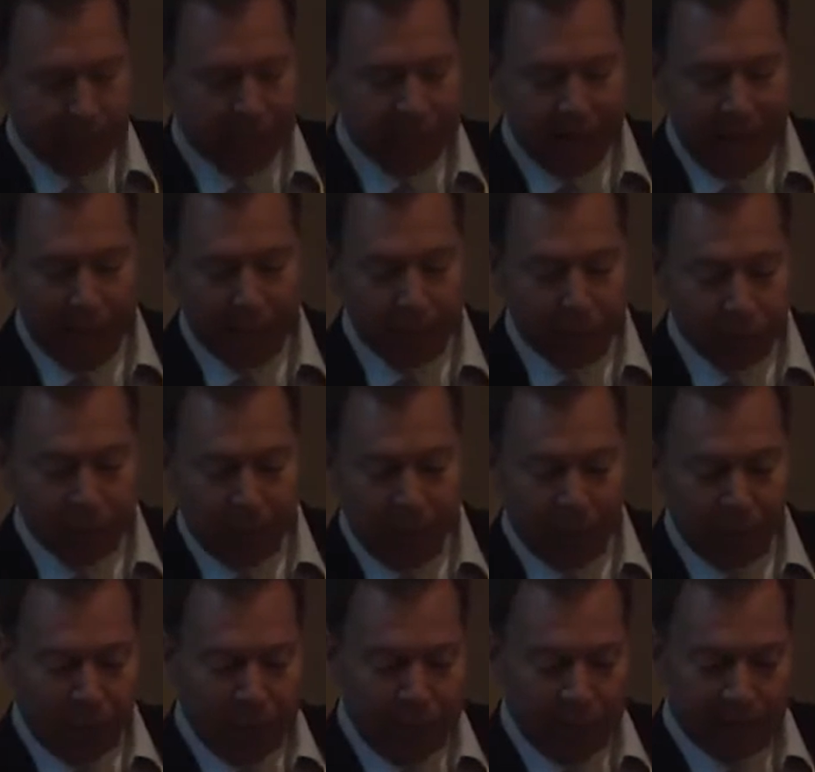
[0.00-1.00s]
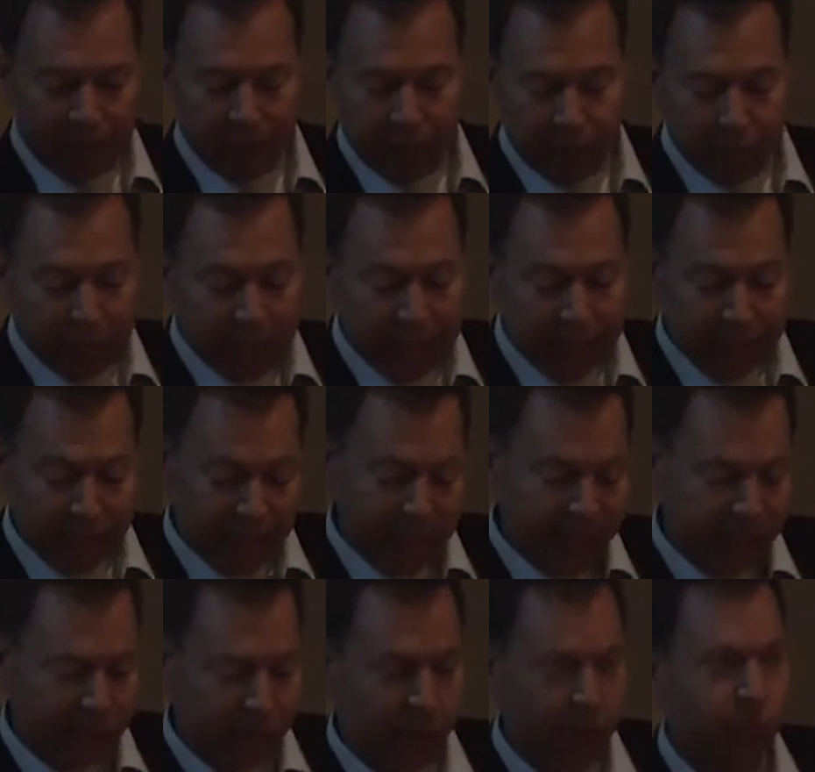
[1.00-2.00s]
some examples by way of
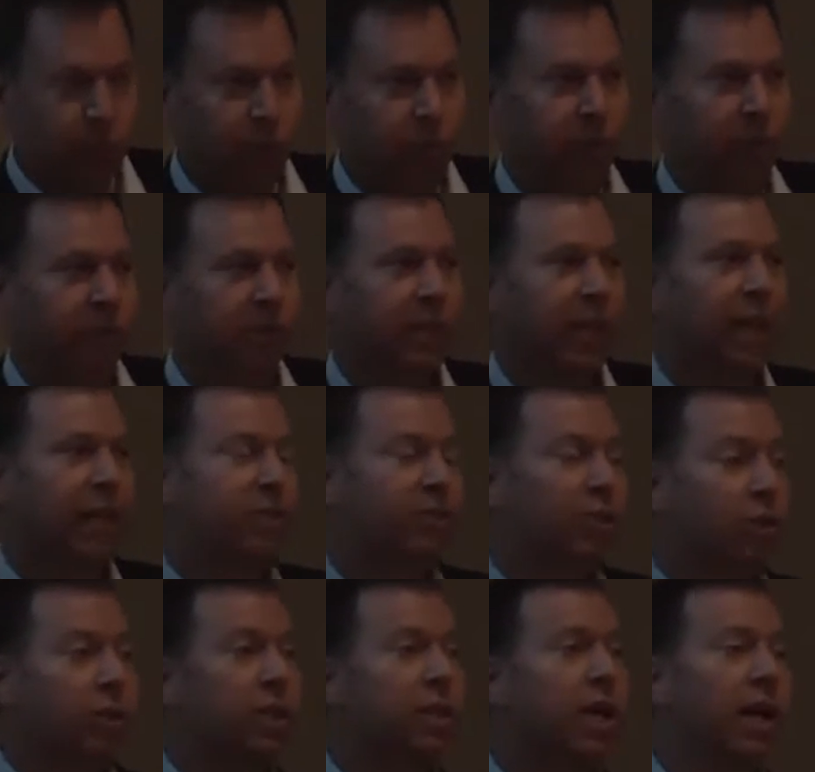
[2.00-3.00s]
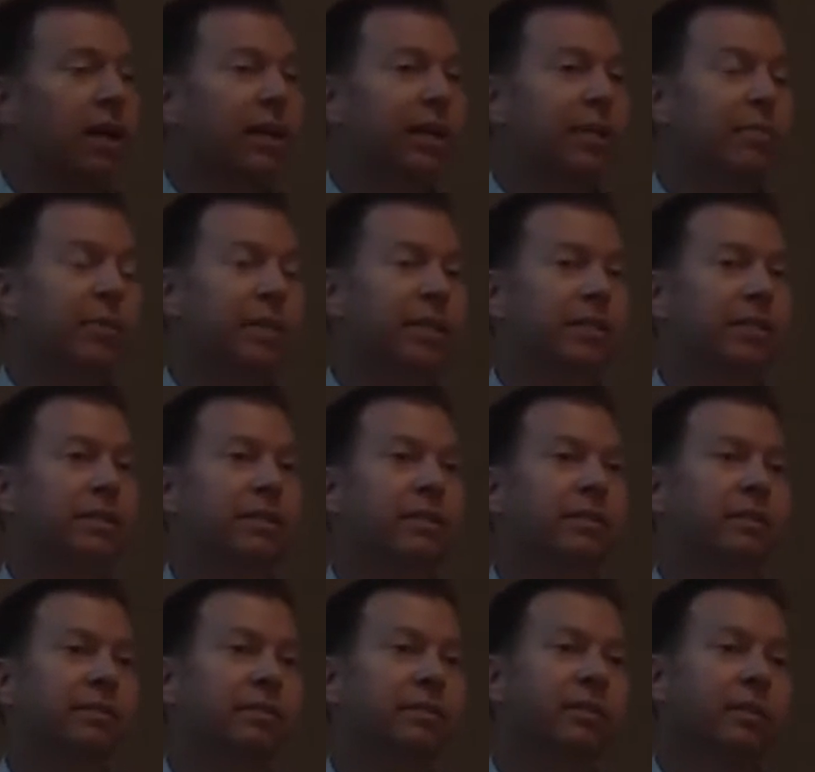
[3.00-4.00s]
complexity issues. Uh, certain
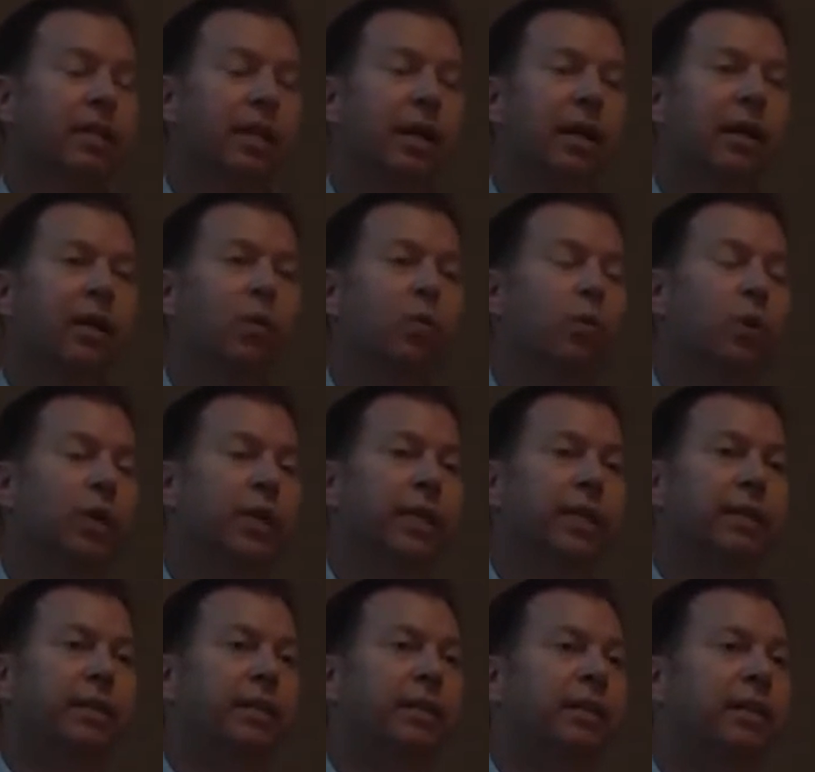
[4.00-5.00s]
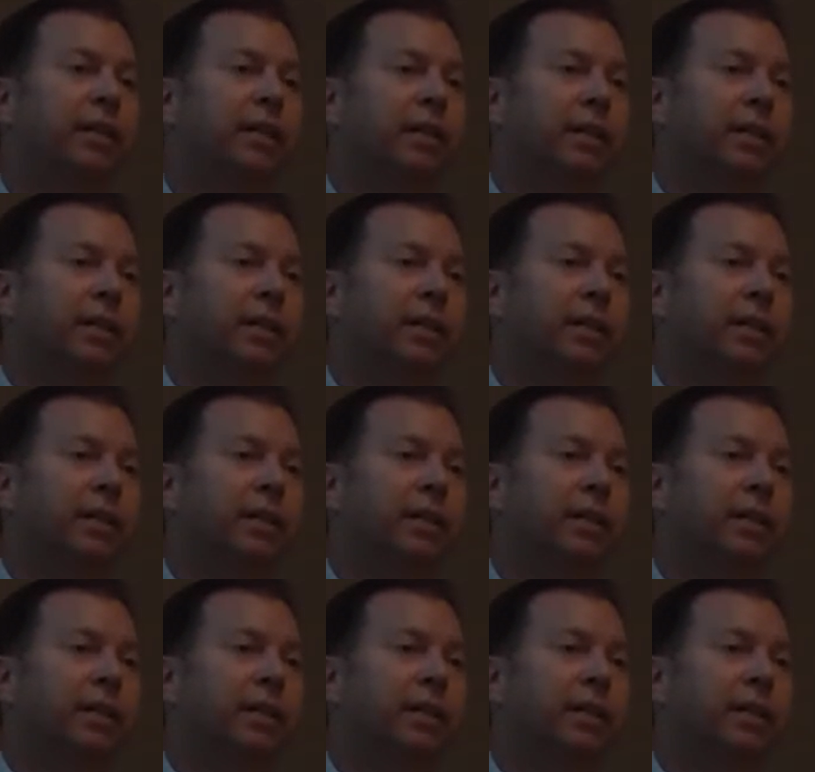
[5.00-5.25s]
documents uh, would